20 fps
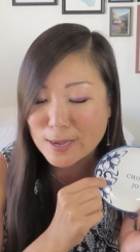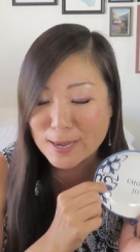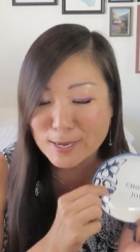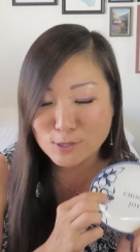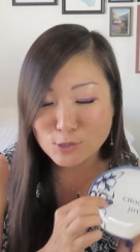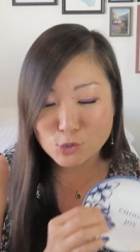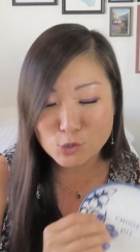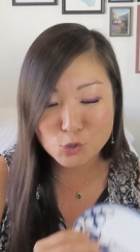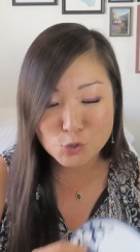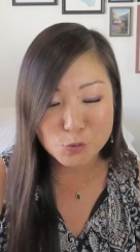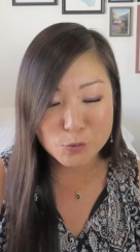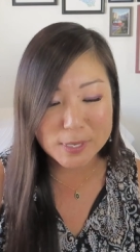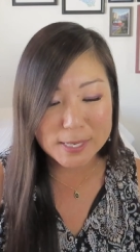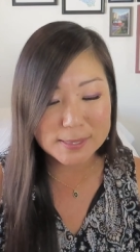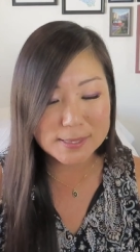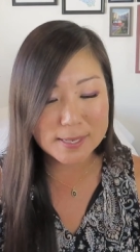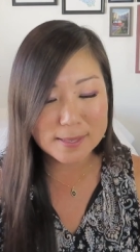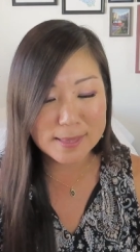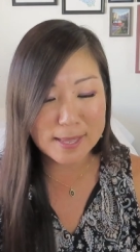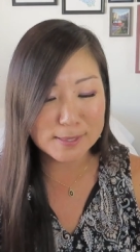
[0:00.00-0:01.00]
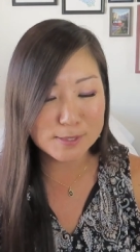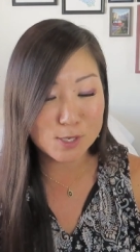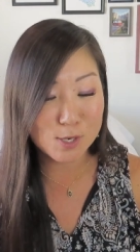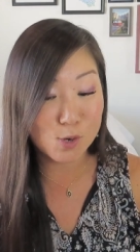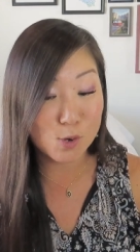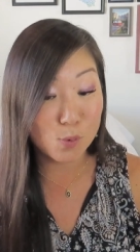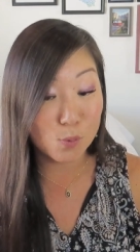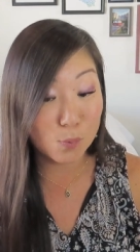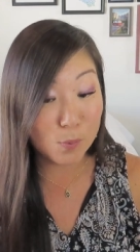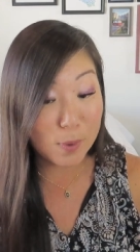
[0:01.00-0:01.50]
nice treat. That's a
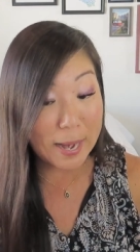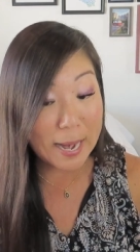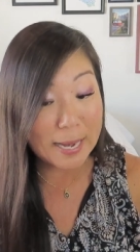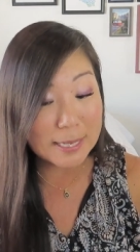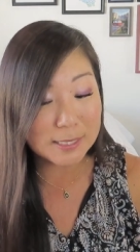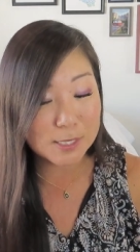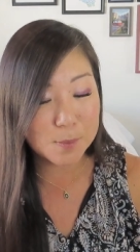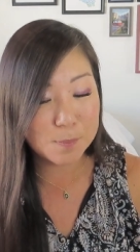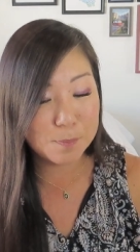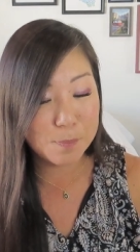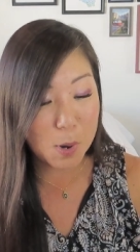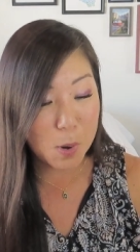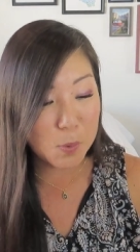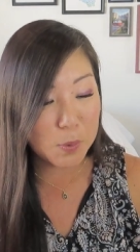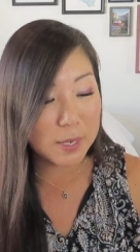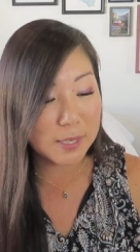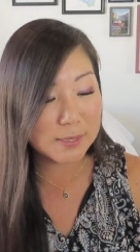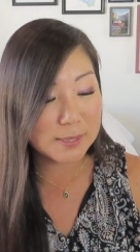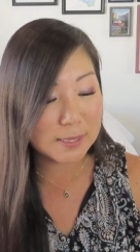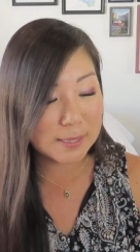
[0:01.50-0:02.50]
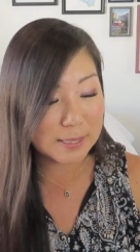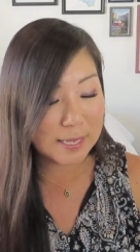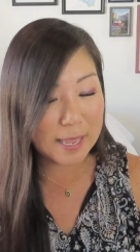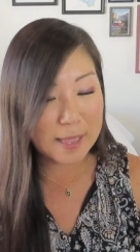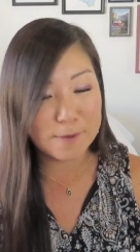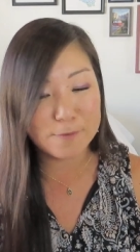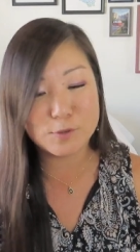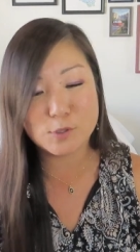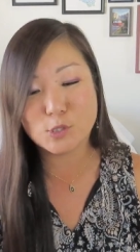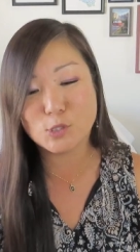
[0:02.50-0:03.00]
great bonus
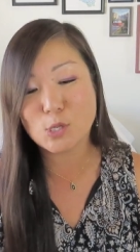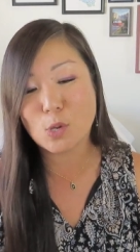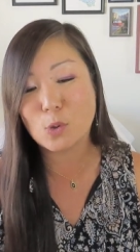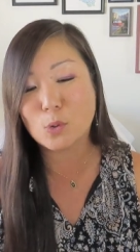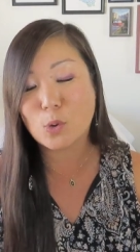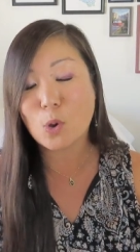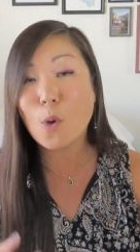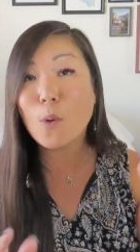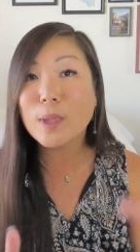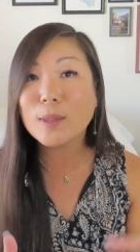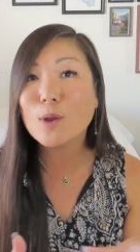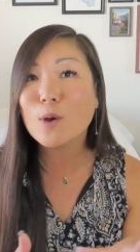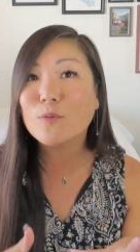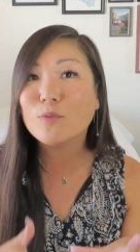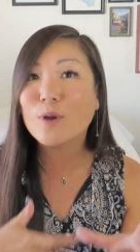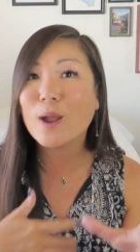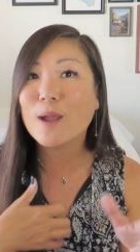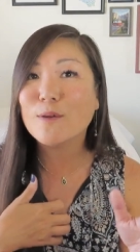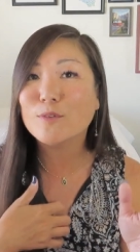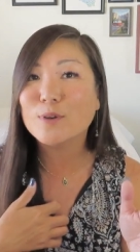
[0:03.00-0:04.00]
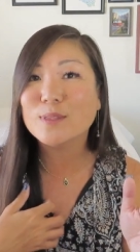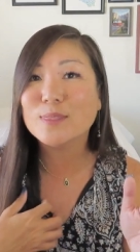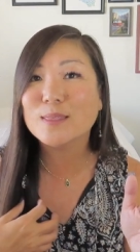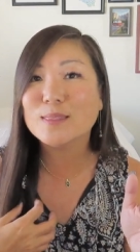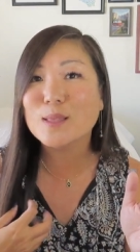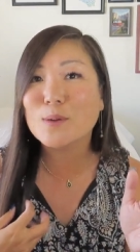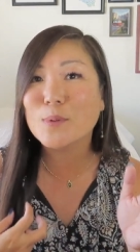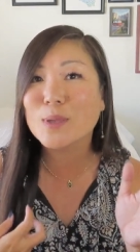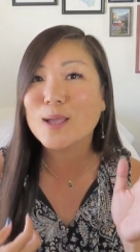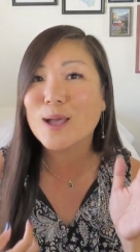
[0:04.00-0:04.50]
gift. So going over
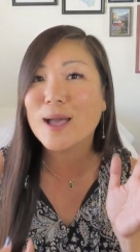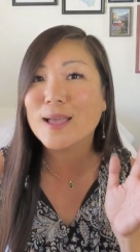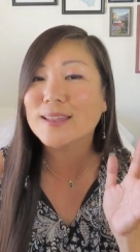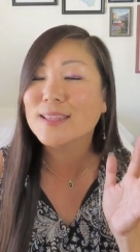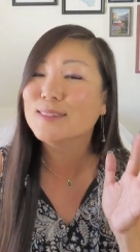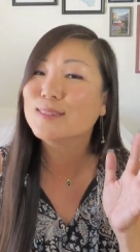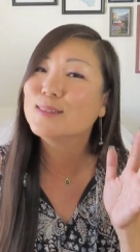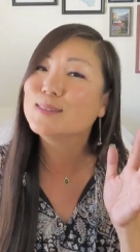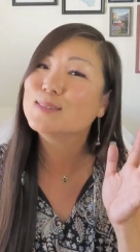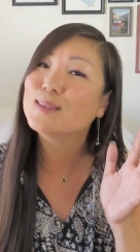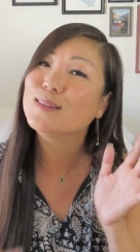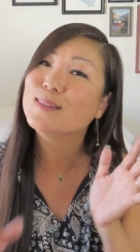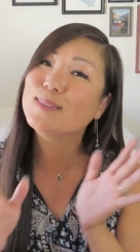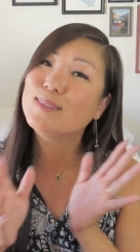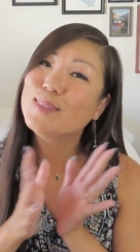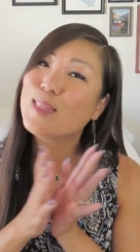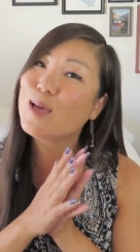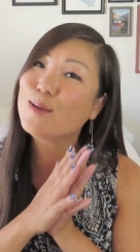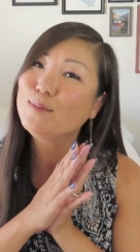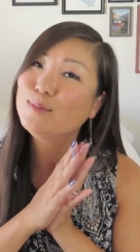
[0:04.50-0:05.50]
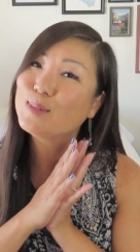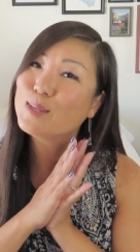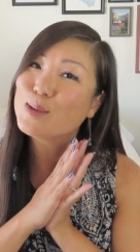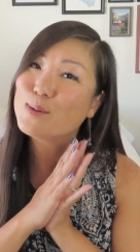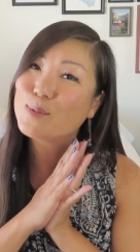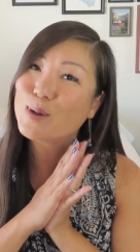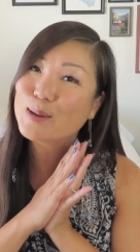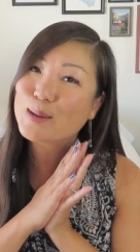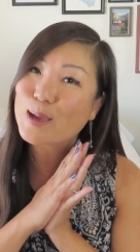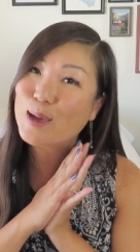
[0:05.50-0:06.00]
everything that we got in this lovely
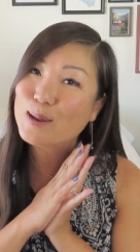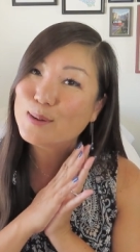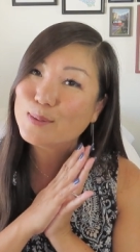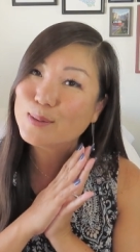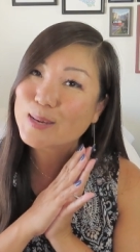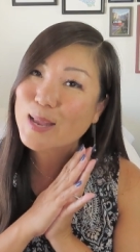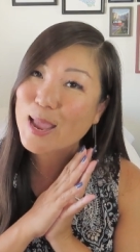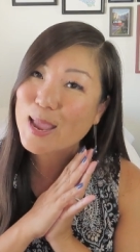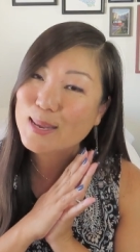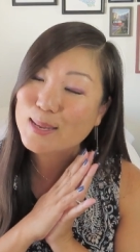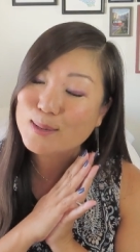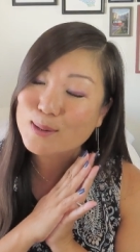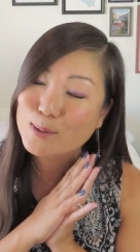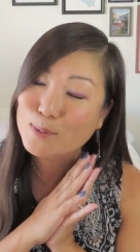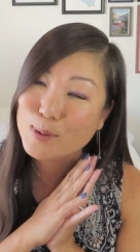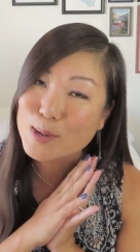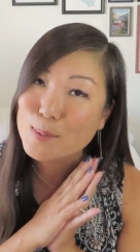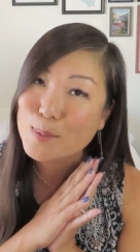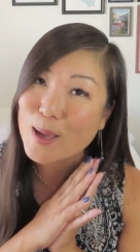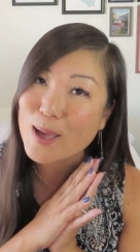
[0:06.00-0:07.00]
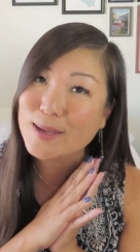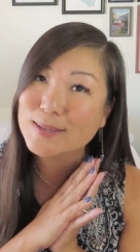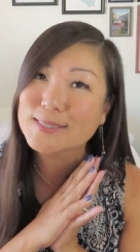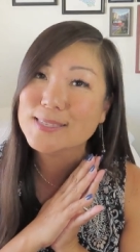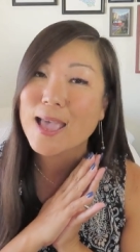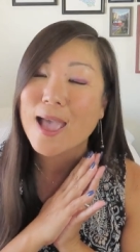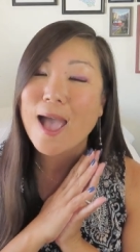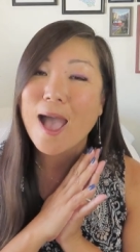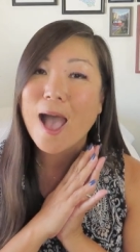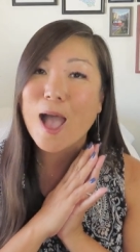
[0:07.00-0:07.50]
one hundred eighty degree box.
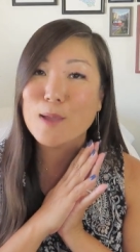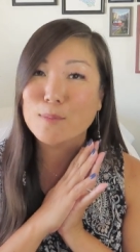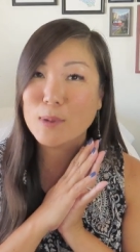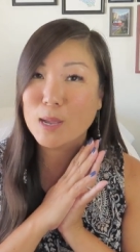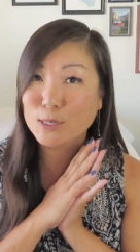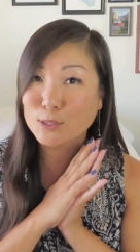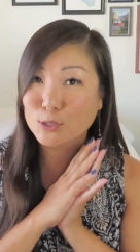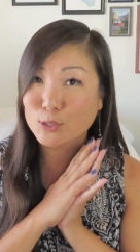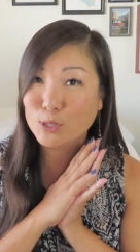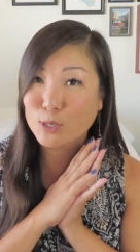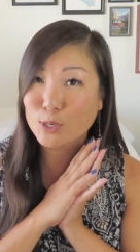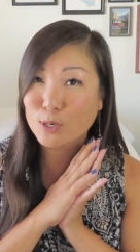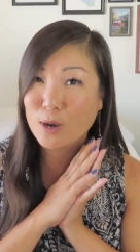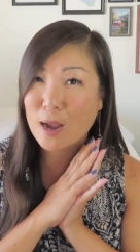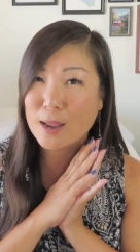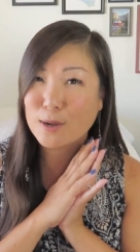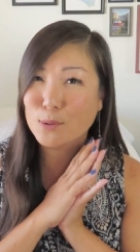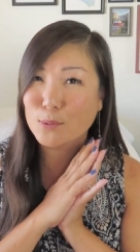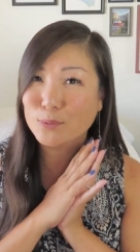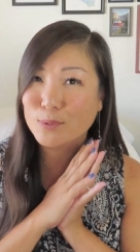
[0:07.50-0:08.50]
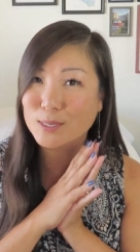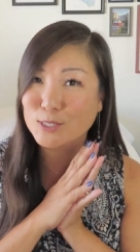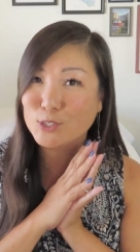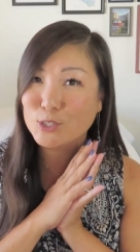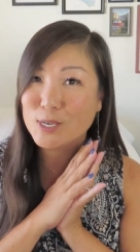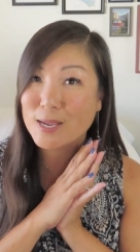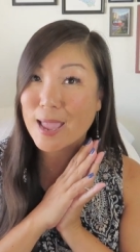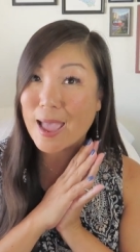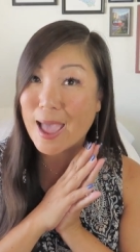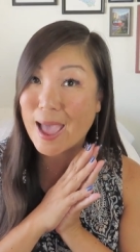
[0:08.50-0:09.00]
I'm not sure, I don't think
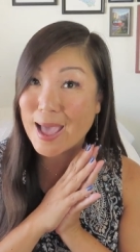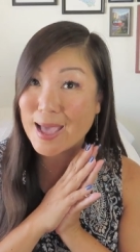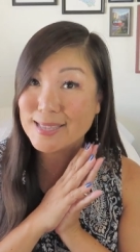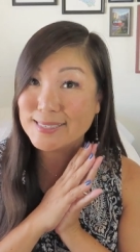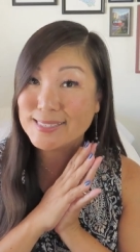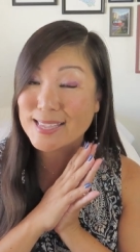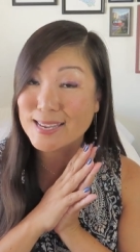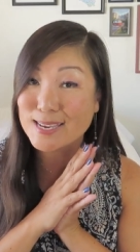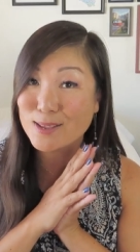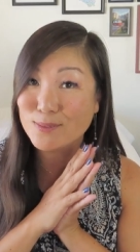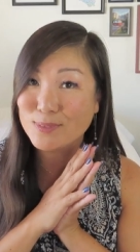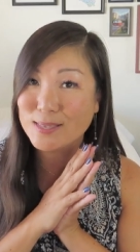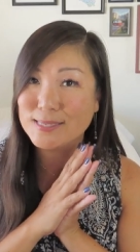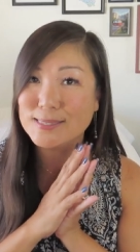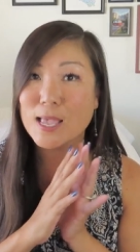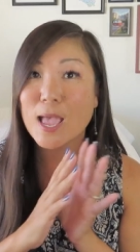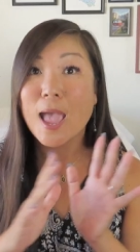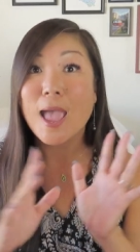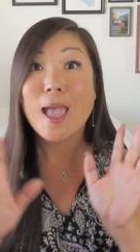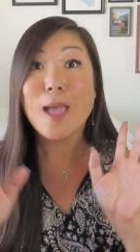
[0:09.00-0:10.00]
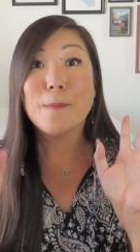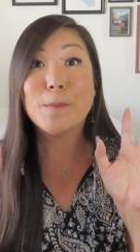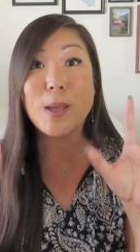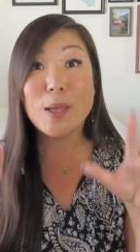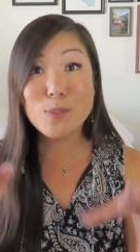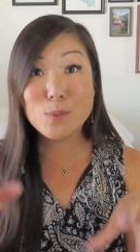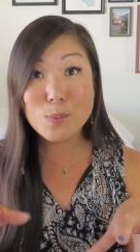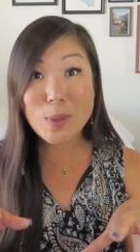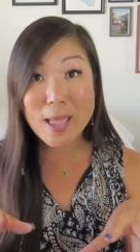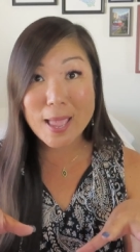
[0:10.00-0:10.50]
she has any of these.
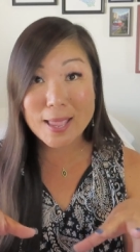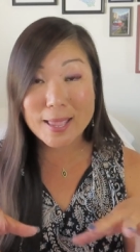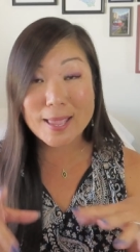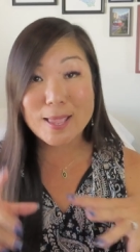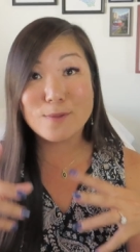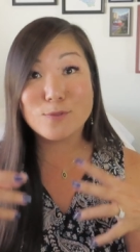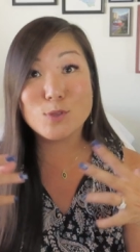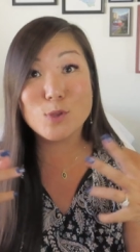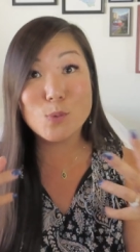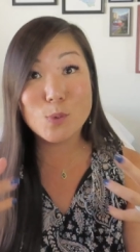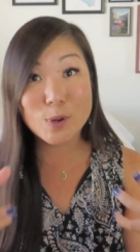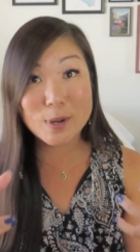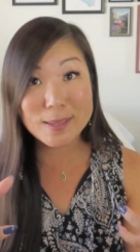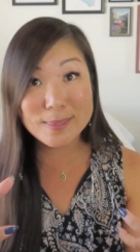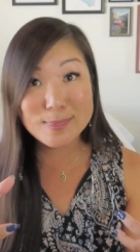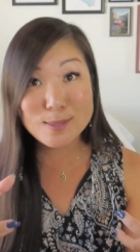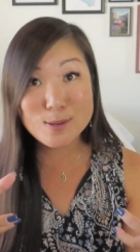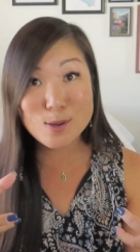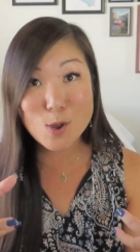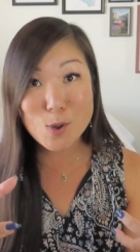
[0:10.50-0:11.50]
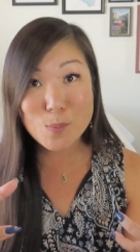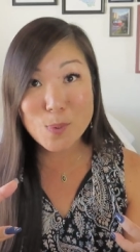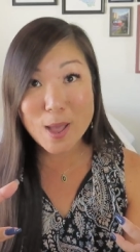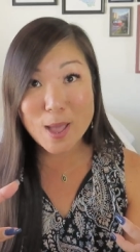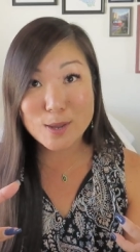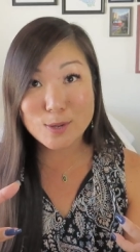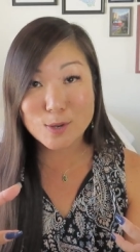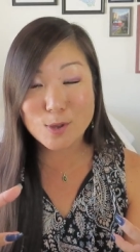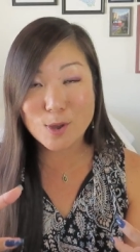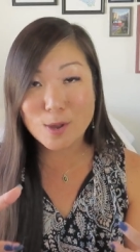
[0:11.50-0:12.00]
By the way, if you were in the
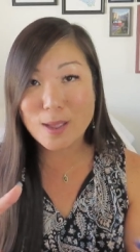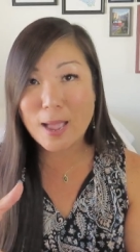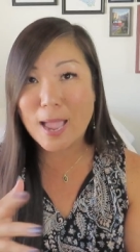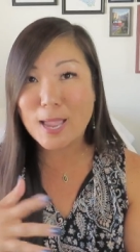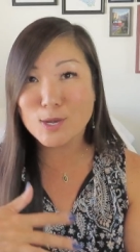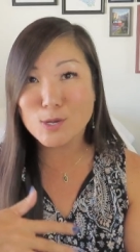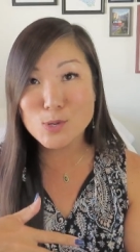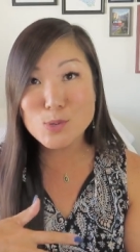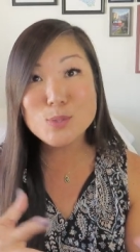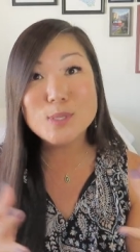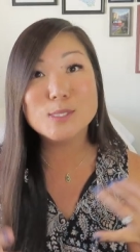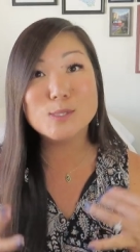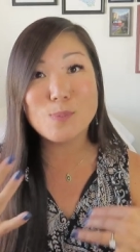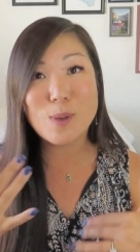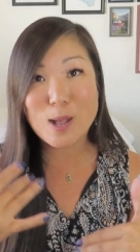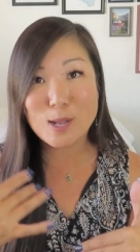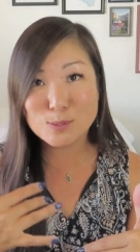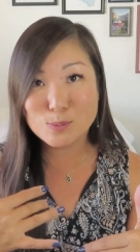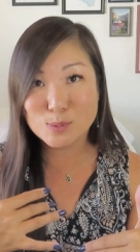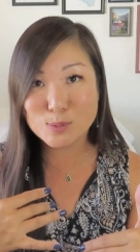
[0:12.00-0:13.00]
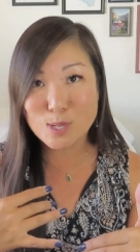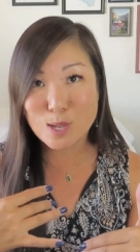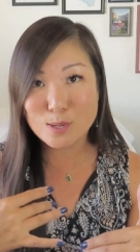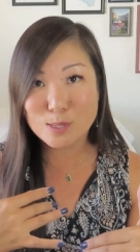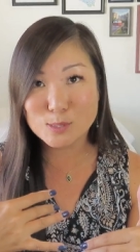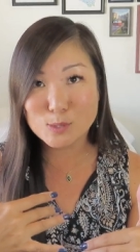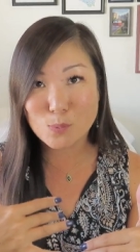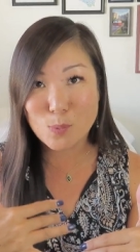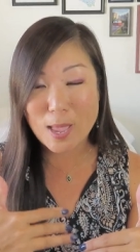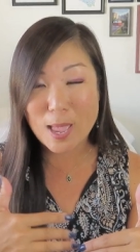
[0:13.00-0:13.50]
No-Bot Nook, I knew this box was on
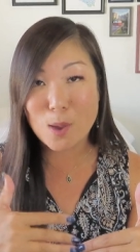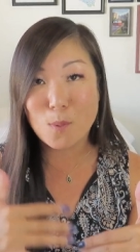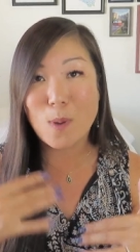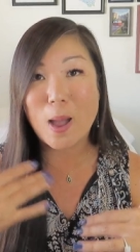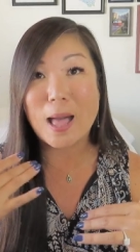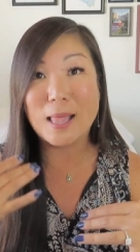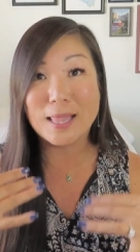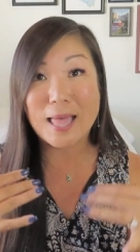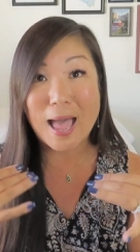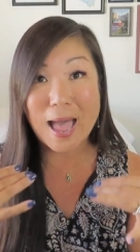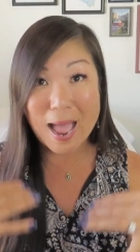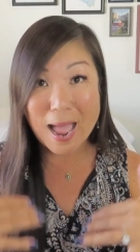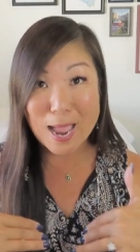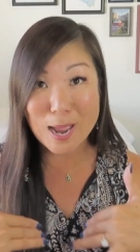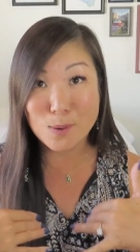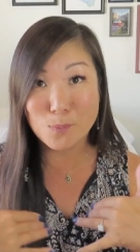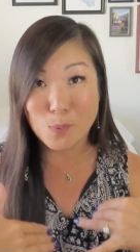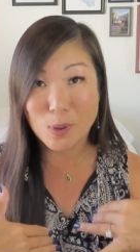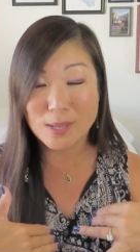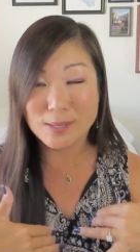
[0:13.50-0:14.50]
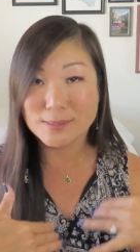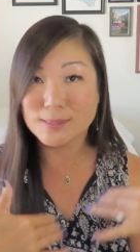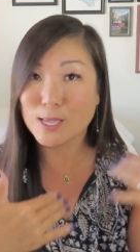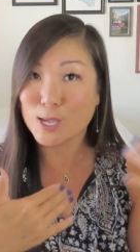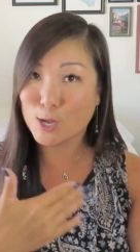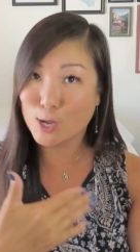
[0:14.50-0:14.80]
its way while I was